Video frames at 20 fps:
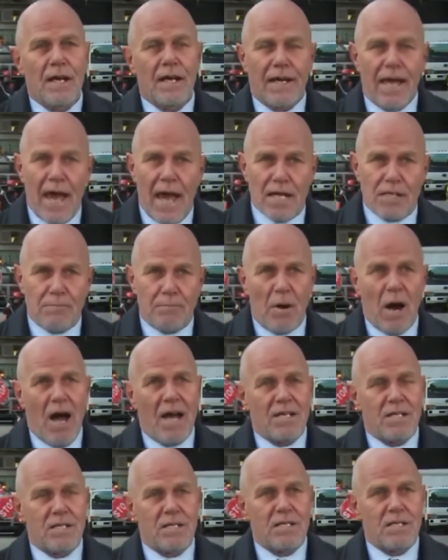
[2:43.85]
gas
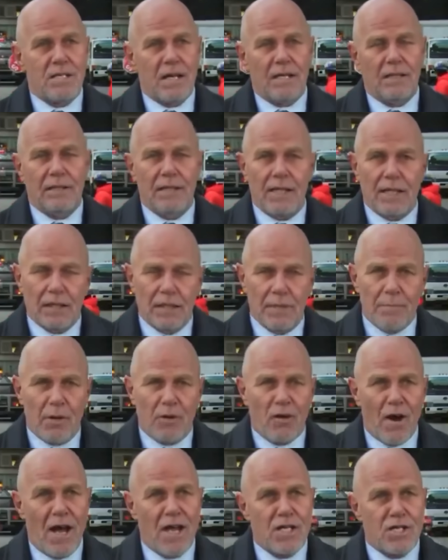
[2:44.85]
prices, illegal
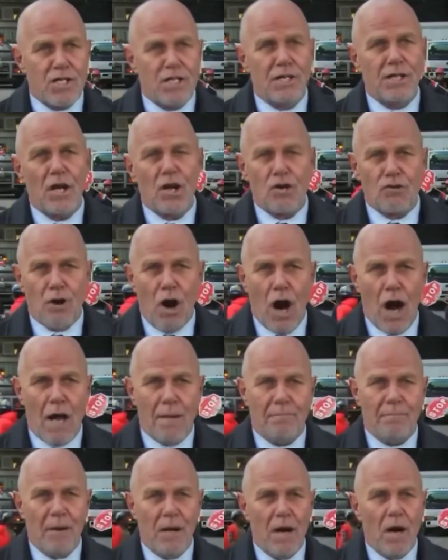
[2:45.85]
immigration,
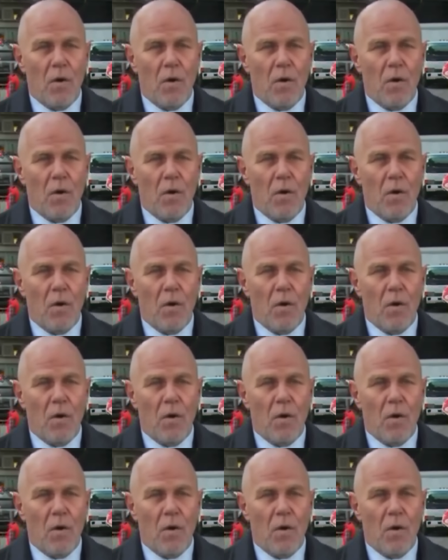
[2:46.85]
crime.